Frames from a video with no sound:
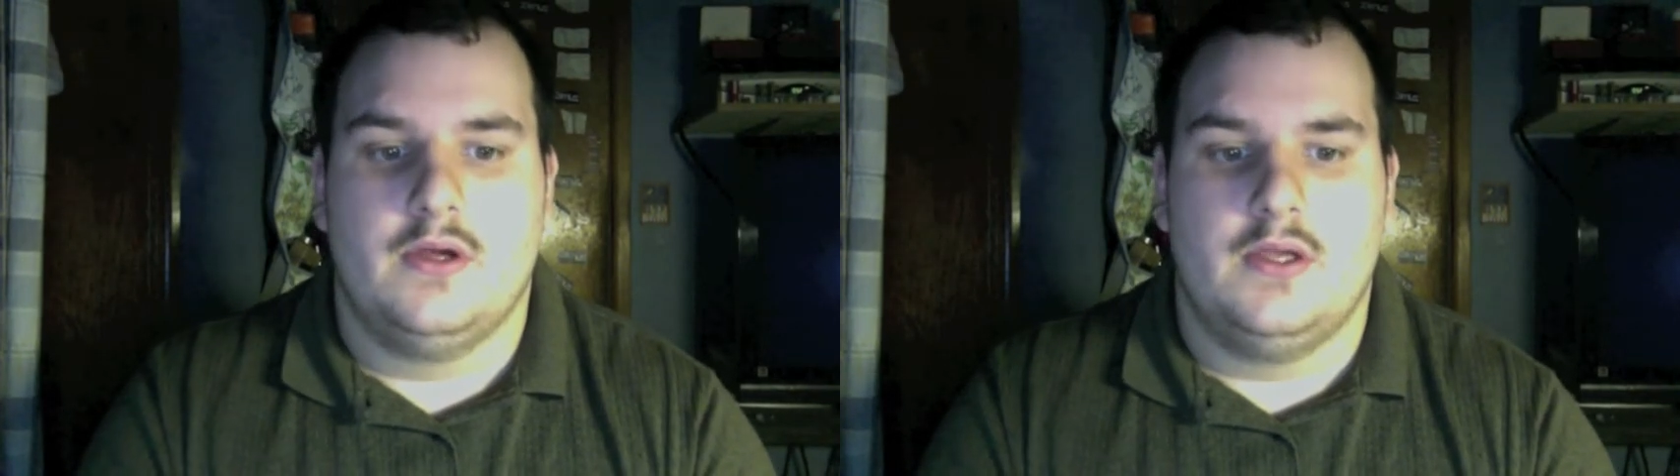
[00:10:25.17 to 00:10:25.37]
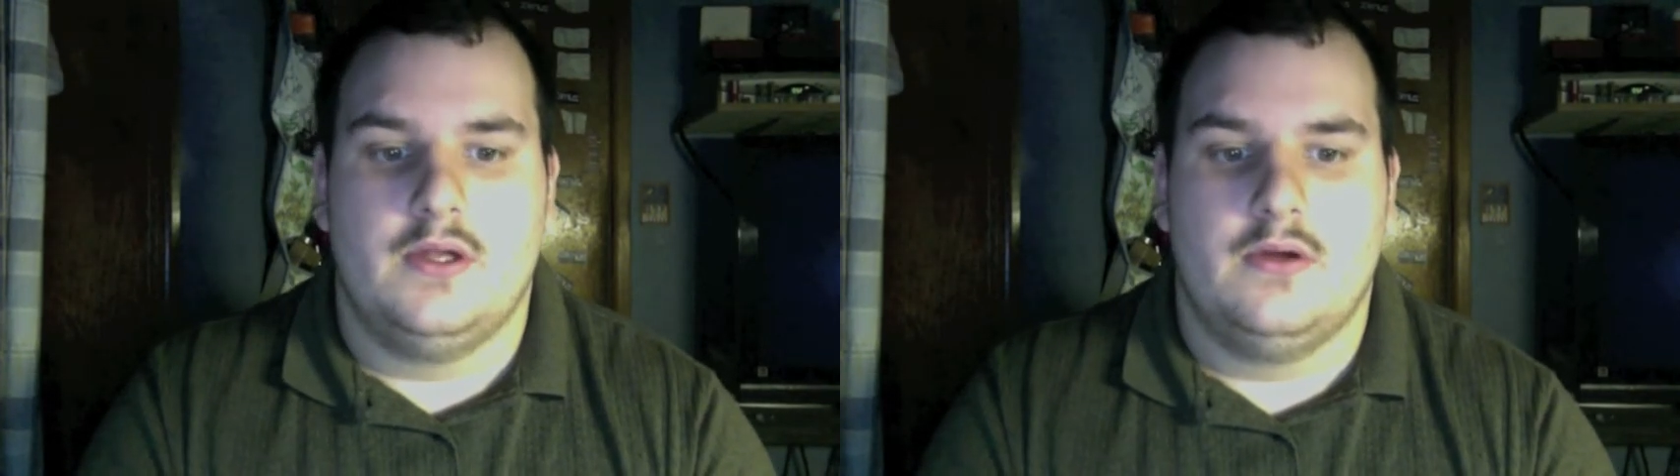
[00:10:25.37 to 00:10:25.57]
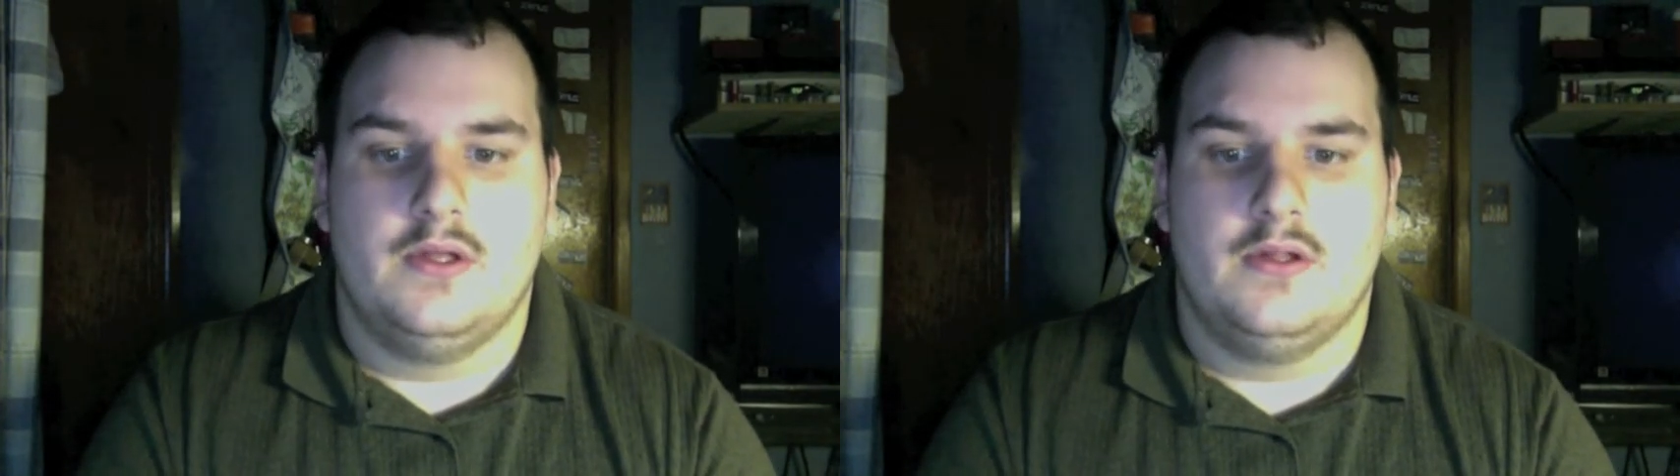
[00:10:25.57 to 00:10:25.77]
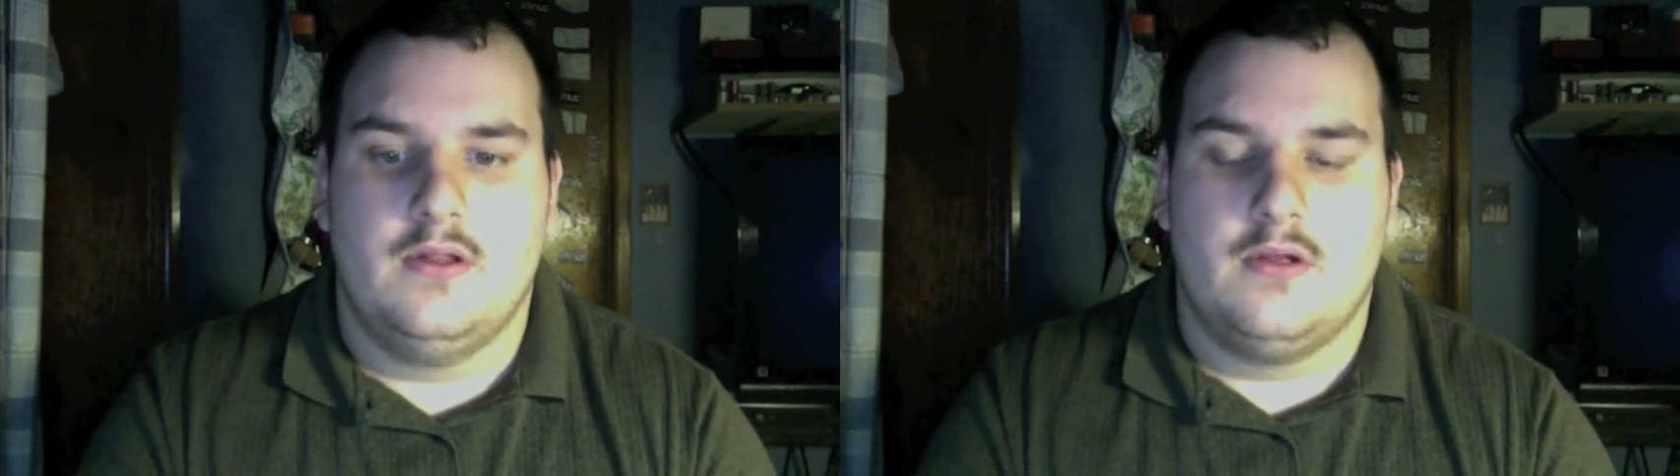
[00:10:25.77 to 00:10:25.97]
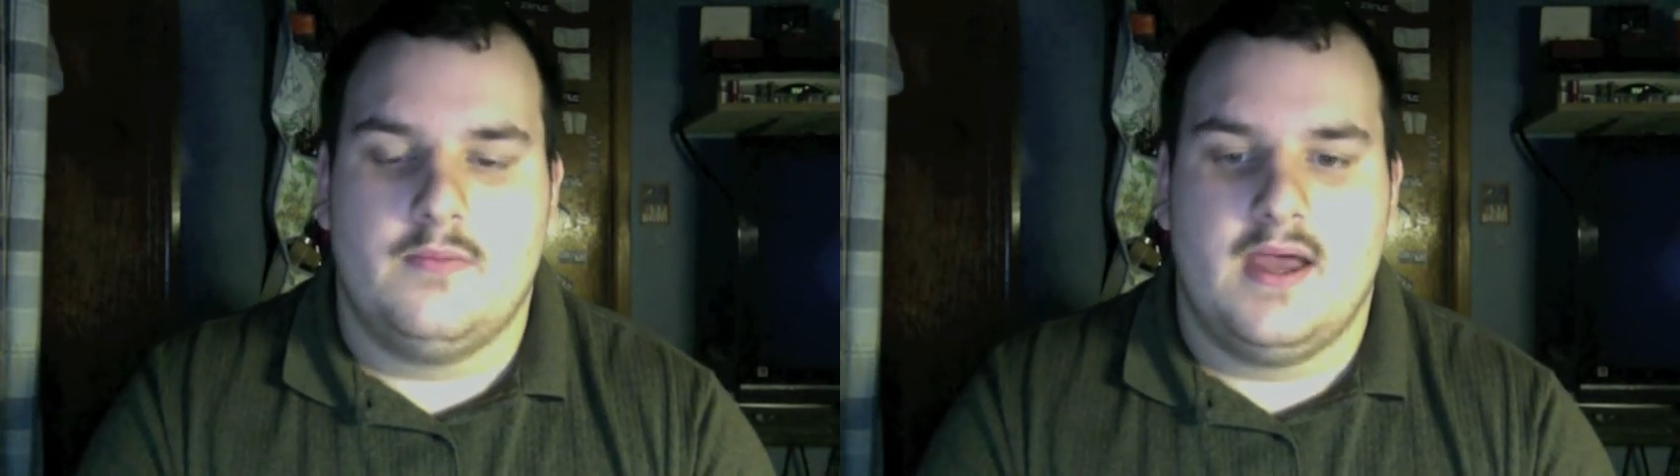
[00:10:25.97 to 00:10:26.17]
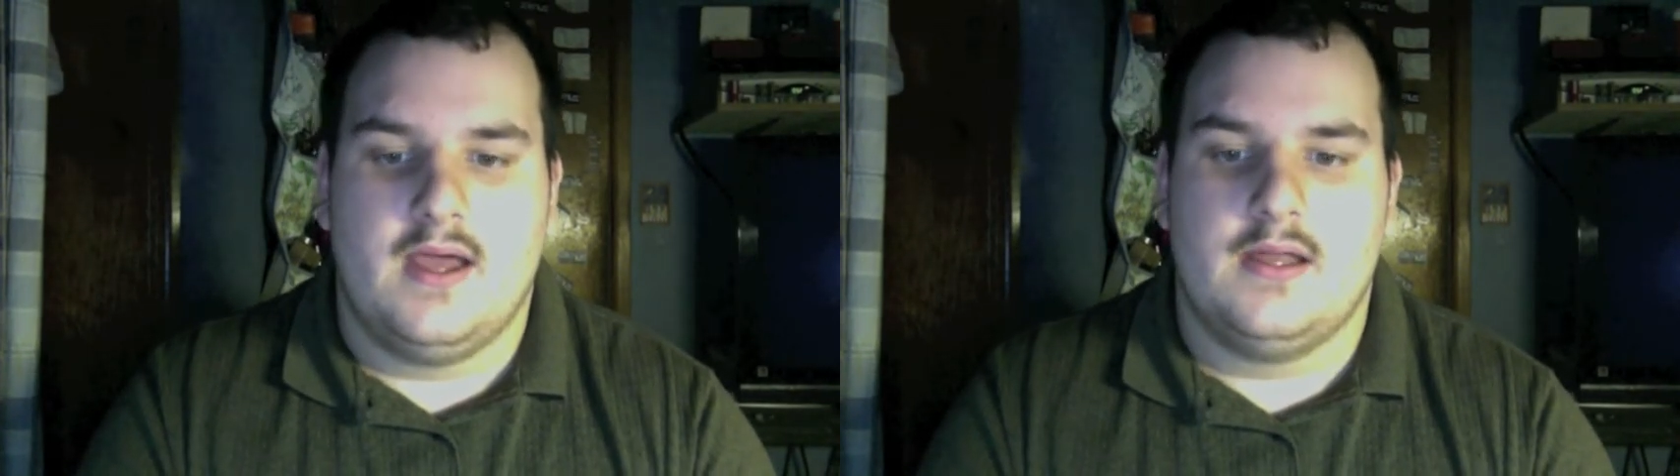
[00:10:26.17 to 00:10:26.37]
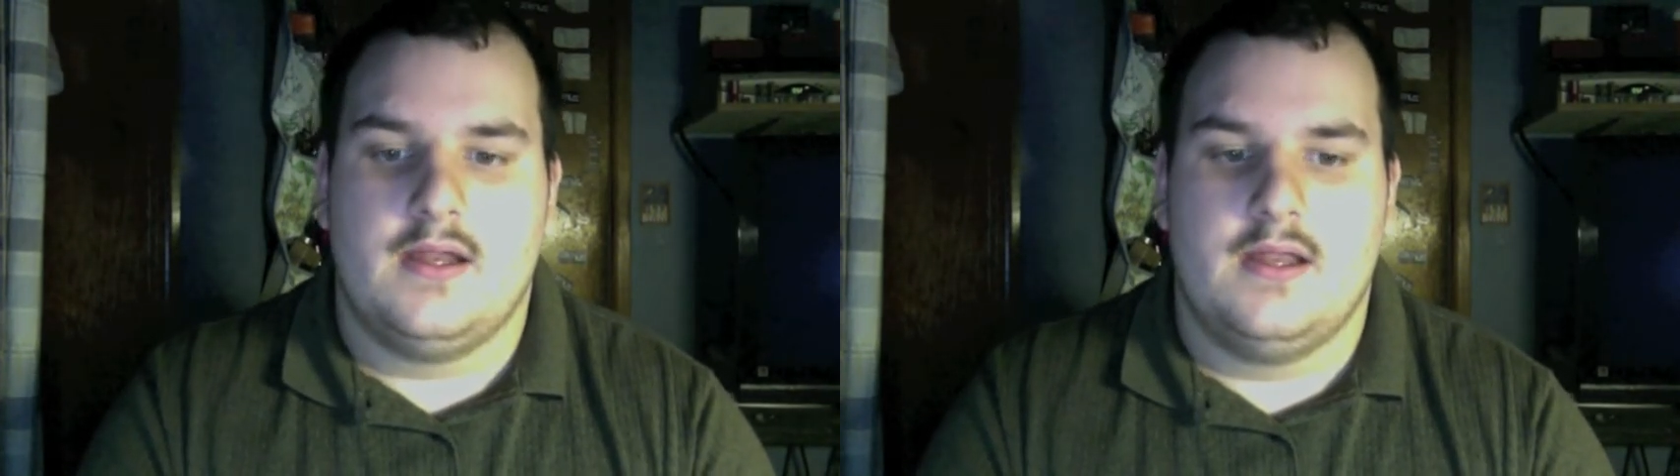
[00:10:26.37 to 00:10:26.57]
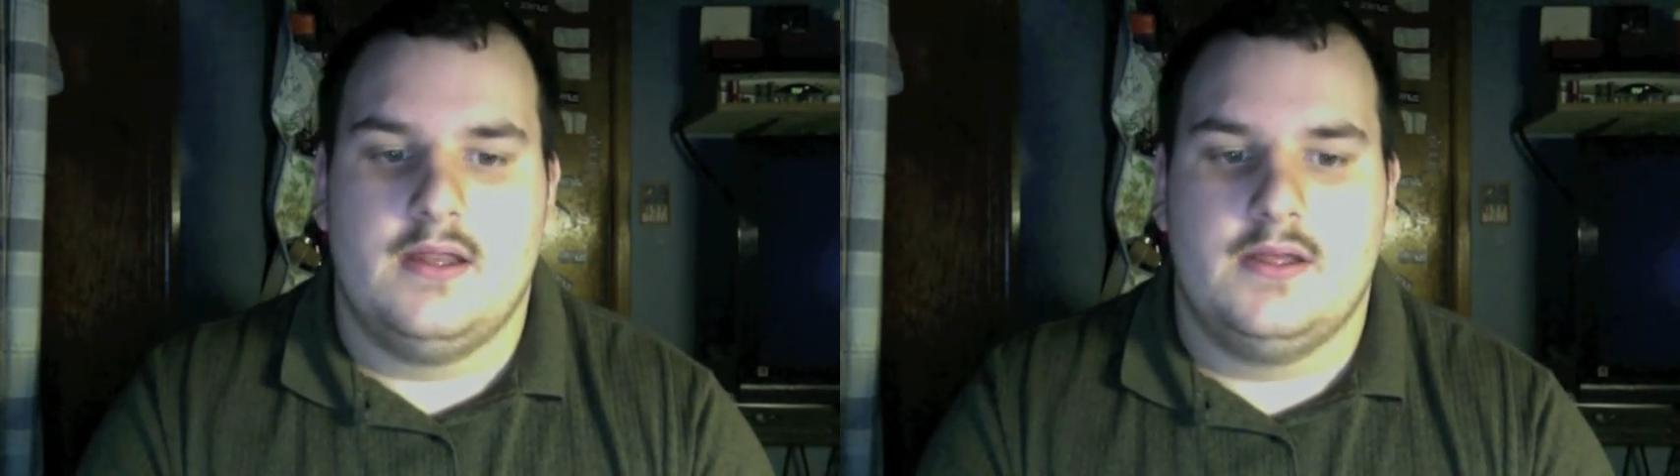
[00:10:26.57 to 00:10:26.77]
you'll look back
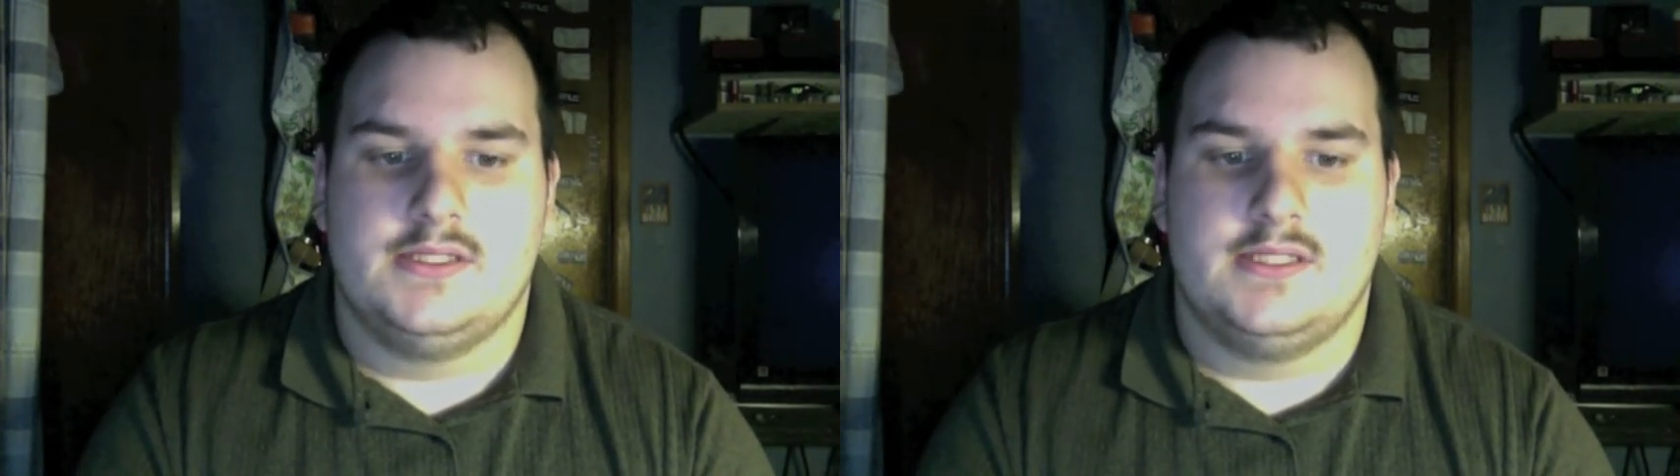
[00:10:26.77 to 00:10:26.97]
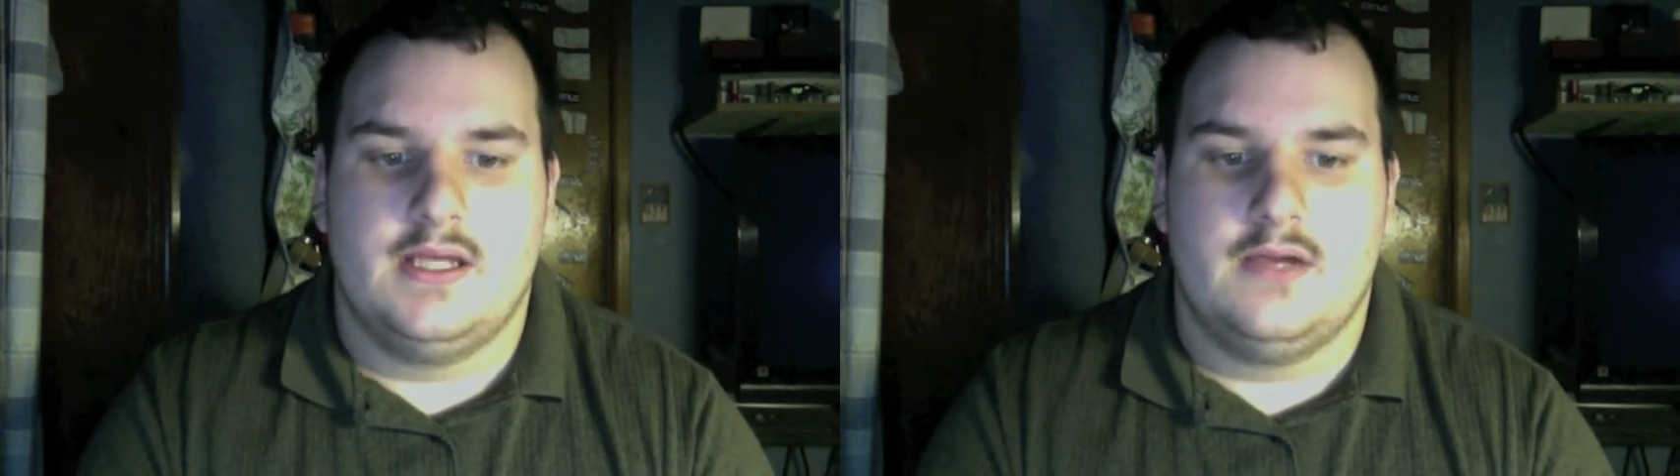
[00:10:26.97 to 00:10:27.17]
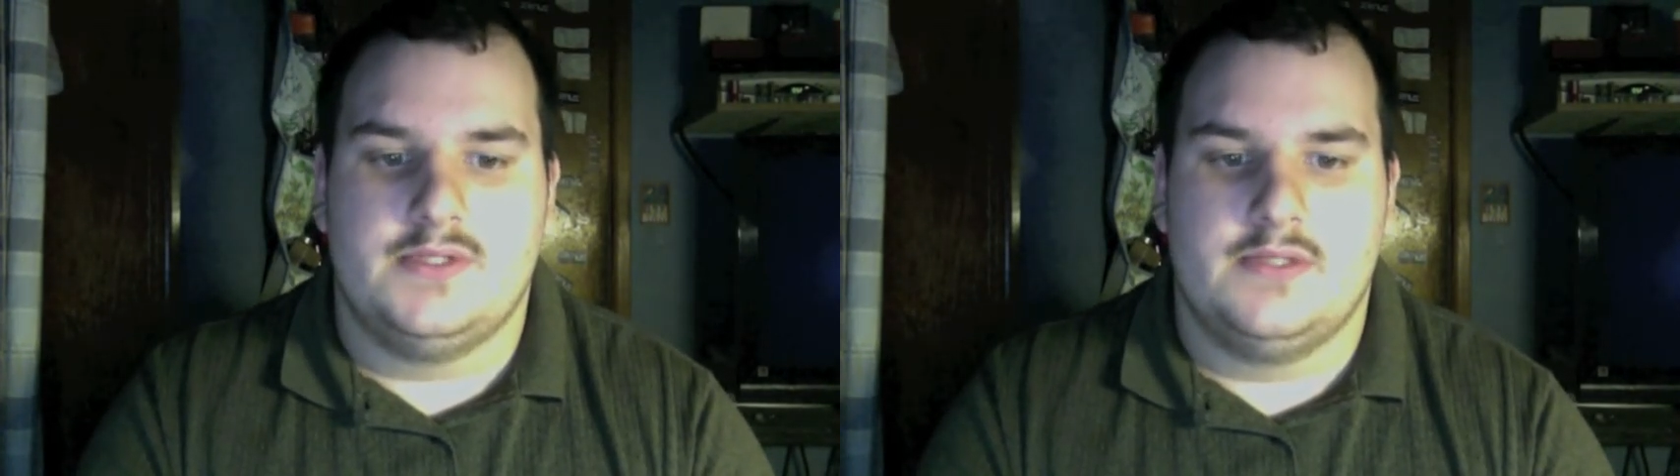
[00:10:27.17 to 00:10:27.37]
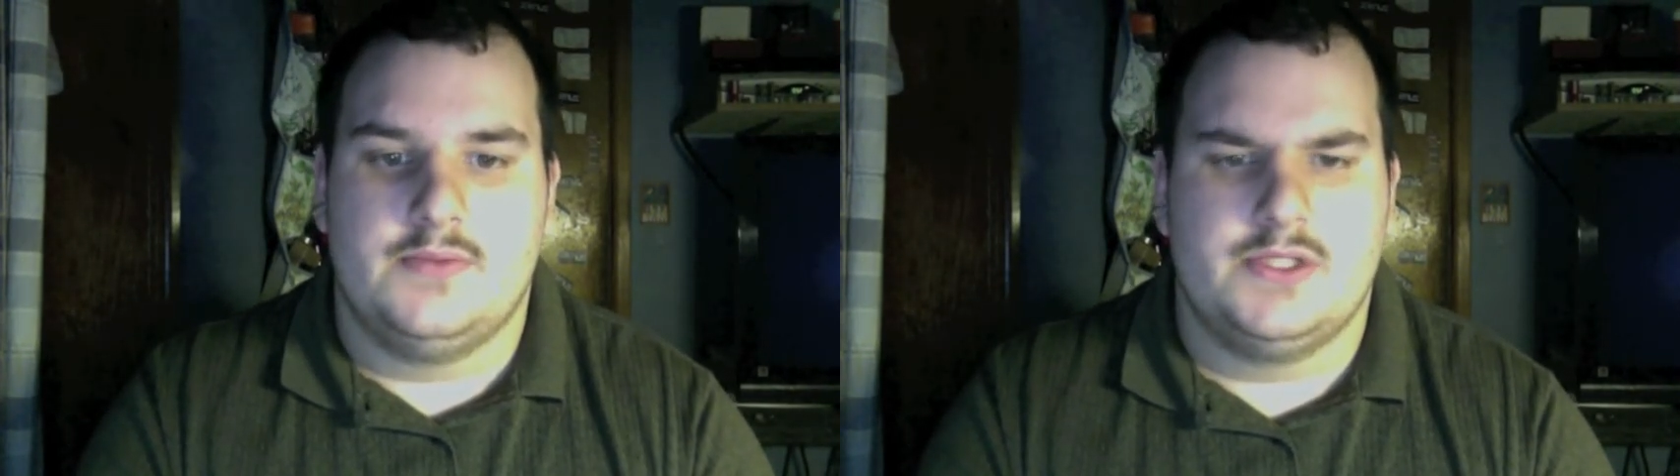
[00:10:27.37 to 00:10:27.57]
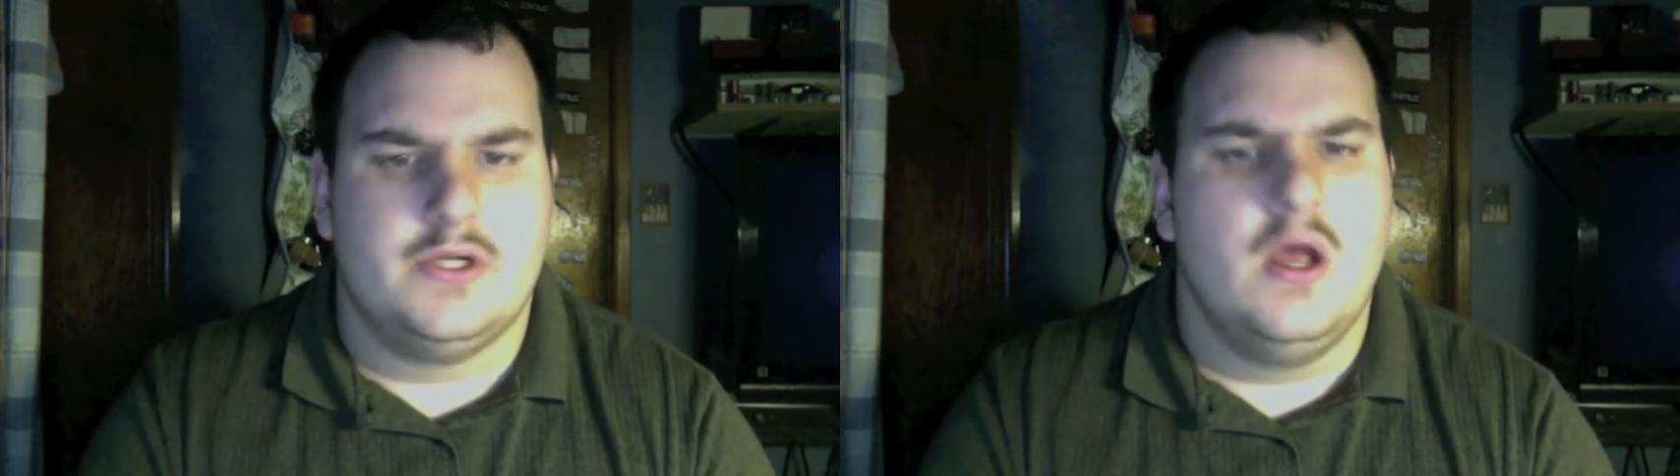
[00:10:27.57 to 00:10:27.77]
and you'll say I was immature.